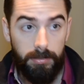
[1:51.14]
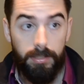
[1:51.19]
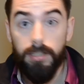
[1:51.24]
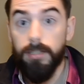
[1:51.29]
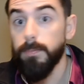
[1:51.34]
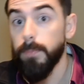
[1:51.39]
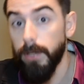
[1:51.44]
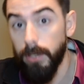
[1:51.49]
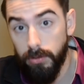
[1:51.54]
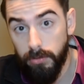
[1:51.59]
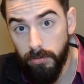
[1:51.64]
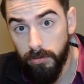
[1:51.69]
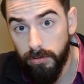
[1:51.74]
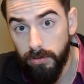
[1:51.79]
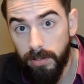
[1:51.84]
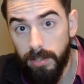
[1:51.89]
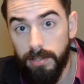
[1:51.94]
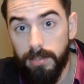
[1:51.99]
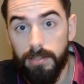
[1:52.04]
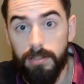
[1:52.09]
spiritual
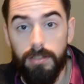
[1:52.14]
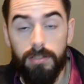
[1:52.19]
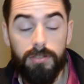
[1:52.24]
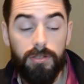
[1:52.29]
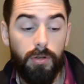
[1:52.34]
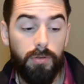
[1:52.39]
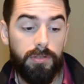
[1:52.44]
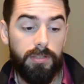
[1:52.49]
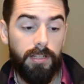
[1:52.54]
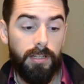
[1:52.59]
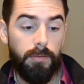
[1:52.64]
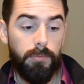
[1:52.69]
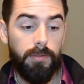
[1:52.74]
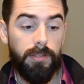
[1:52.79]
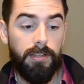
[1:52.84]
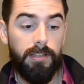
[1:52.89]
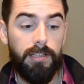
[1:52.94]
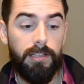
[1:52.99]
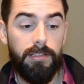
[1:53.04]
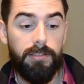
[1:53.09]
traditions associated
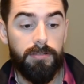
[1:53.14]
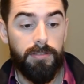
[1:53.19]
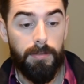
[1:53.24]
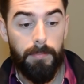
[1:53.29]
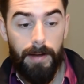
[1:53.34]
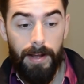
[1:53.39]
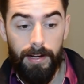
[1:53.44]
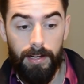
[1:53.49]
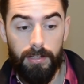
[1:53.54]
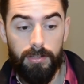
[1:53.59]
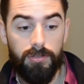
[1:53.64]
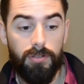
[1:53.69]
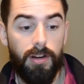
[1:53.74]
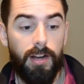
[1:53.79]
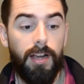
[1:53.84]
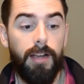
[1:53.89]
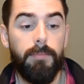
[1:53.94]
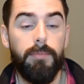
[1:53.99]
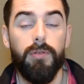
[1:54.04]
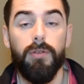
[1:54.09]
with the Germanic
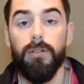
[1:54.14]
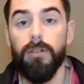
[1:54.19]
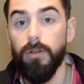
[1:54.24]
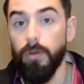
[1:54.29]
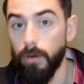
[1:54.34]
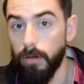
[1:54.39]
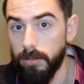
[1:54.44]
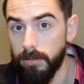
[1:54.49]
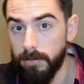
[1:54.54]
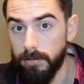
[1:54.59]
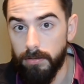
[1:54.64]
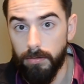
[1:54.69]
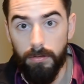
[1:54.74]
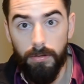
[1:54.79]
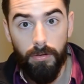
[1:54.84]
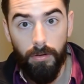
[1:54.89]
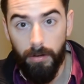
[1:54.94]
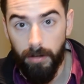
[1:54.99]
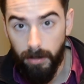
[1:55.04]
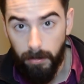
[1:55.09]
tribes or Norse or
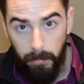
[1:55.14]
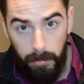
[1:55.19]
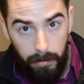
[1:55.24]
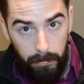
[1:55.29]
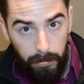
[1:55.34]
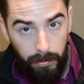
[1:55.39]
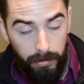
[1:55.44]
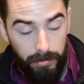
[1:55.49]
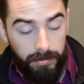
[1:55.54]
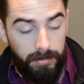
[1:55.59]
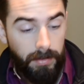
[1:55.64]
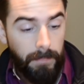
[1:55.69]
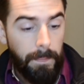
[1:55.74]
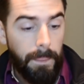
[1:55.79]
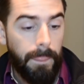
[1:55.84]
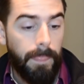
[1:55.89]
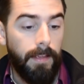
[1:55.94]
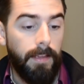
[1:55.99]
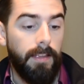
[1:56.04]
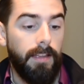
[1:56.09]
Nordic peoples,
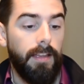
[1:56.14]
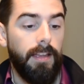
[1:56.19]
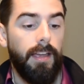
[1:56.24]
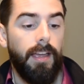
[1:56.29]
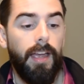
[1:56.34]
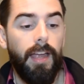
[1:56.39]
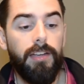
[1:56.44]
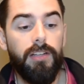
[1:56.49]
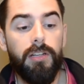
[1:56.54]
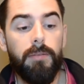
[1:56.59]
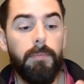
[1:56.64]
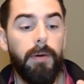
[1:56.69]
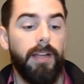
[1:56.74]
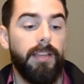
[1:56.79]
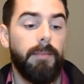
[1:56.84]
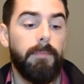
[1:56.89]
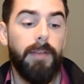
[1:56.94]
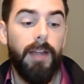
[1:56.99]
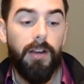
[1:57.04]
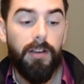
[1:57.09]
and you can
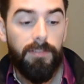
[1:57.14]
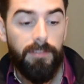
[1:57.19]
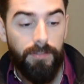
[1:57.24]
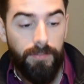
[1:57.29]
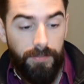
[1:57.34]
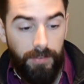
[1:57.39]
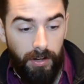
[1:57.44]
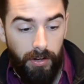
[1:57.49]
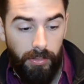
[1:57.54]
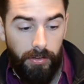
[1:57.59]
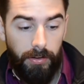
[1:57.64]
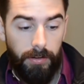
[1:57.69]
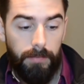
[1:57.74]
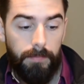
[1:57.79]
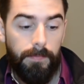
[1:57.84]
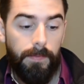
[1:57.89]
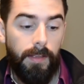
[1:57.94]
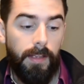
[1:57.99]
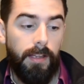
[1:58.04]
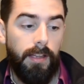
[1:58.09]
break them down even
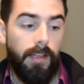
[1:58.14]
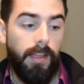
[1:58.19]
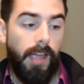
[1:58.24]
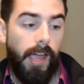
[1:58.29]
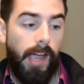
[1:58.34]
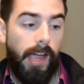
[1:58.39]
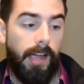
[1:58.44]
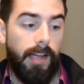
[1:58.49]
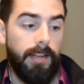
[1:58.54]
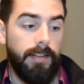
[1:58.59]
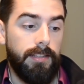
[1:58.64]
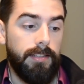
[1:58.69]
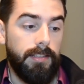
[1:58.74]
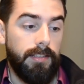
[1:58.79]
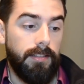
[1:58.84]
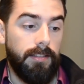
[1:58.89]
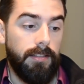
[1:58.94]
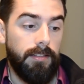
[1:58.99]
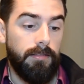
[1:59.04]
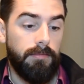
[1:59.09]
further.
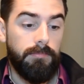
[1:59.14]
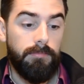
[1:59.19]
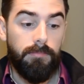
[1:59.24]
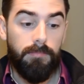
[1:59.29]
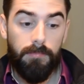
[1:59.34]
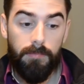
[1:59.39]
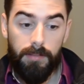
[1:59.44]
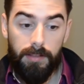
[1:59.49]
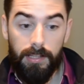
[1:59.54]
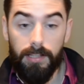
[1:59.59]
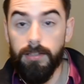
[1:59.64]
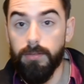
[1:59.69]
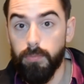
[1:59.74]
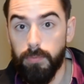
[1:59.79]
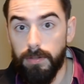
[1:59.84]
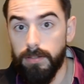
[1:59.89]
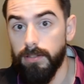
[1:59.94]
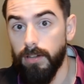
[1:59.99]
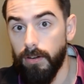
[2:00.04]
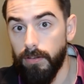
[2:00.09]
And this
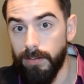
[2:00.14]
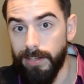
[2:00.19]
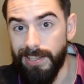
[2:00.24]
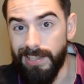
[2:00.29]
was already